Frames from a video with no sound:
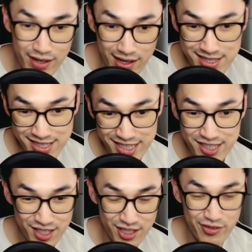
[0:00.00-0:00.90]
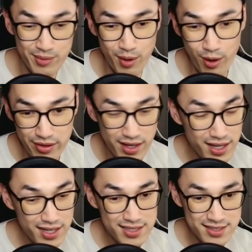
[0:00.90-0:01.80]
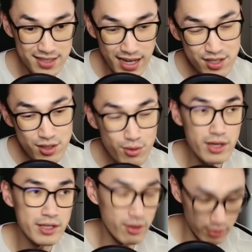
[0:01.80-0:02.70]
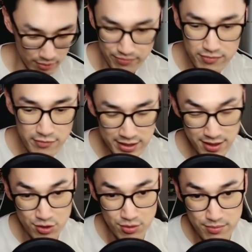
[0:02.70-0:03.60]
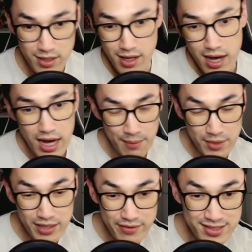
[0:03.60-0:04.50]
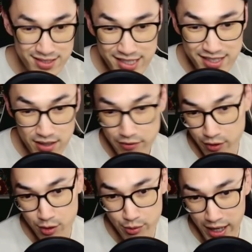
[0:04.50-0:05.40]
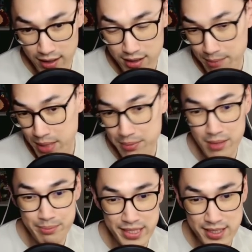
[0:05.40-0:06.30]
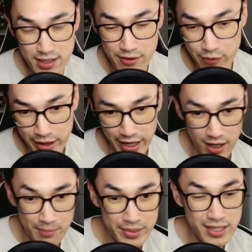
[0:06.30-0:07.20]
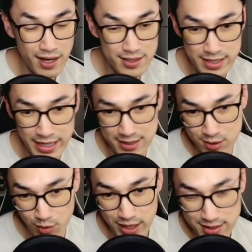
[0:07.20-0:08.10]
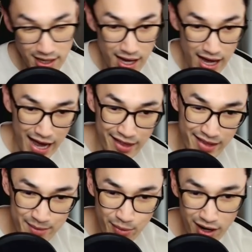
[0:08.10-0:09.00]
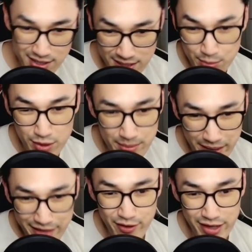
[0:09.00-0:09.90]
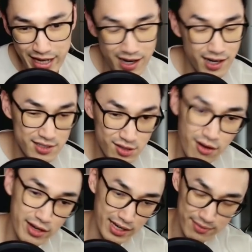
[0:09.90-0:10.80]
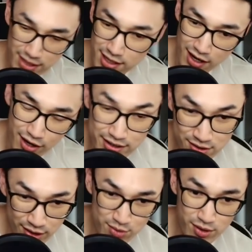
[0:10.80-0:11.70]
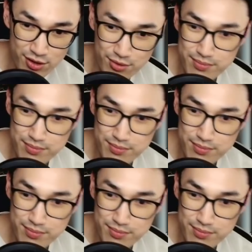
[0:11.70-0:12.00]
a C tier for both. Actually, you know what? No, that's not true. I'm going to give it a C tier for the ground and maybe a B tier for the air because he hits twice and the hitbox is pretty big for the air. So, okay. All right, so that's what I'll do.